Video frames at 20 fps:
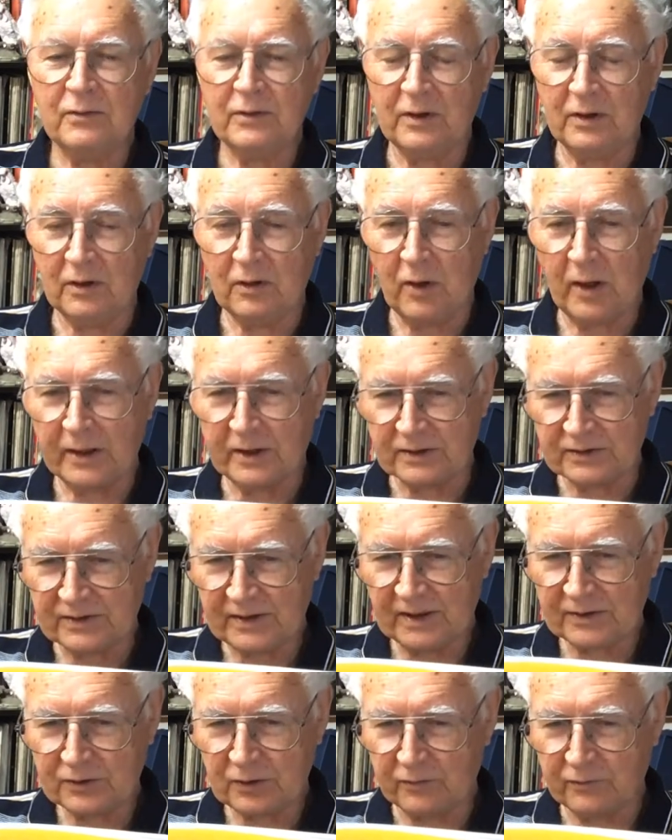The Leica
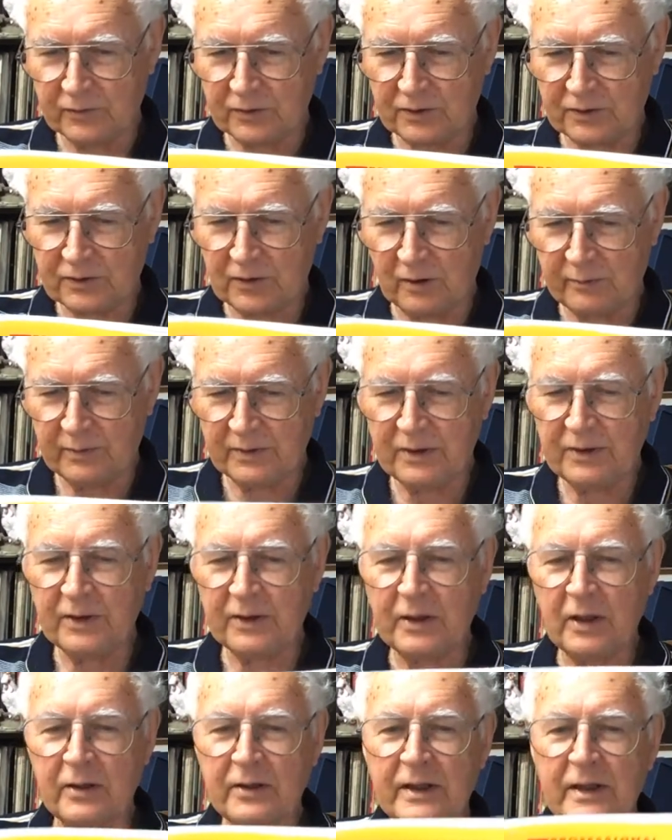starts off at the top and then
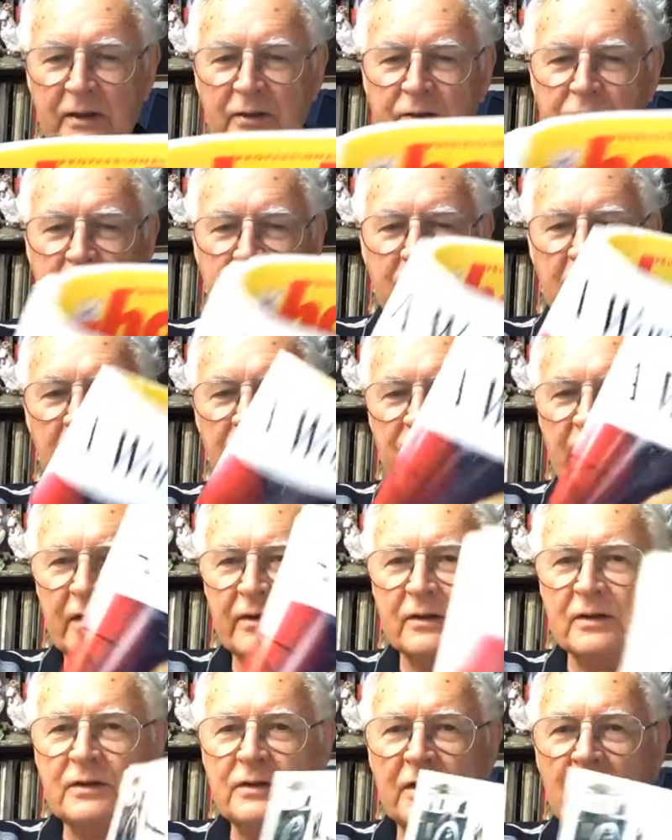you go down through those
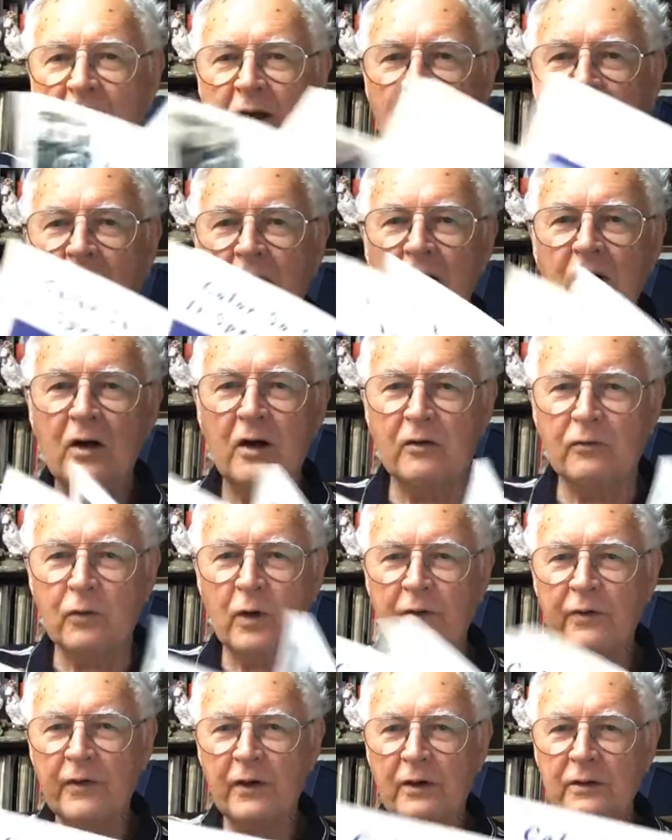others of
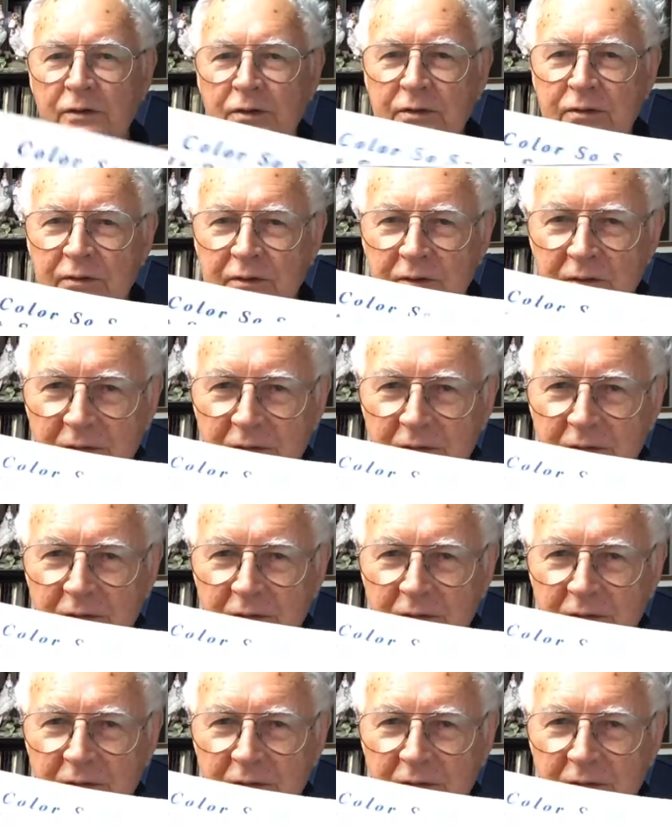what those